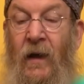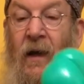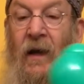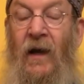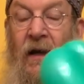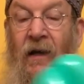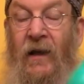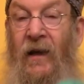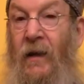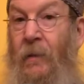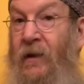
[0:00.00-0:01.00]
And
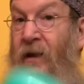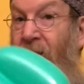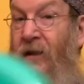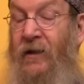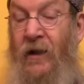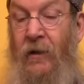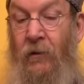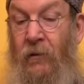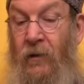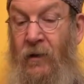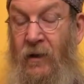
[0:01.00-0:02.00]
again, I'm going to take the tail,
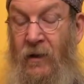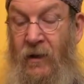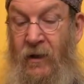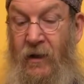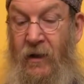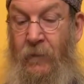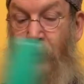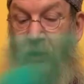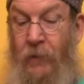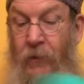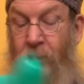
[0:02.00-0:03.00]
push
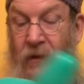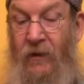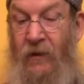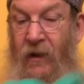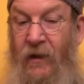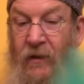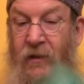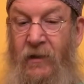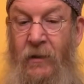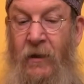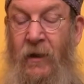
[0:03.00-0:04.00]
it between the legs,
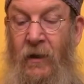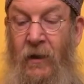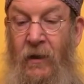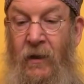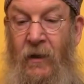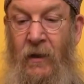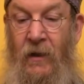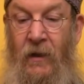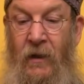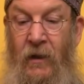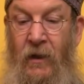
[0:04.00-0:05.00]

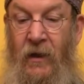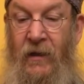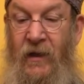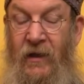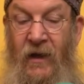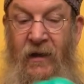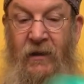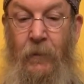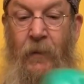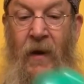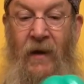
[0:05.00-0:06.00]
and that ties the
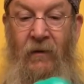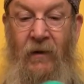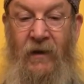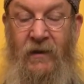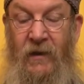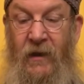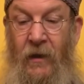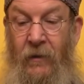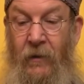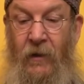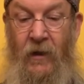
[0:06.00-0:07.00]
back legs
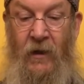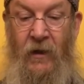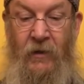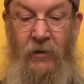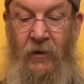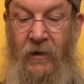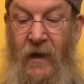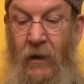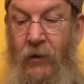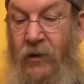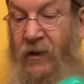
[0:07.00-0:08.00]
together. So now
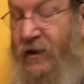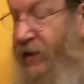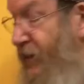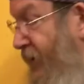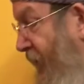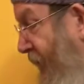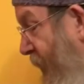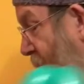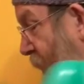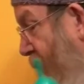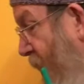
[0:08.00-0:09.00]
you can see the difference
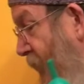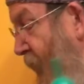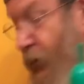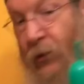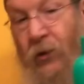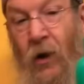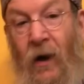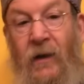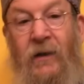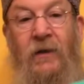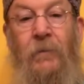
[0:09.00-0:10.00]
between the 2
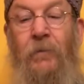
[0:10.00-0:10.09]
dogs.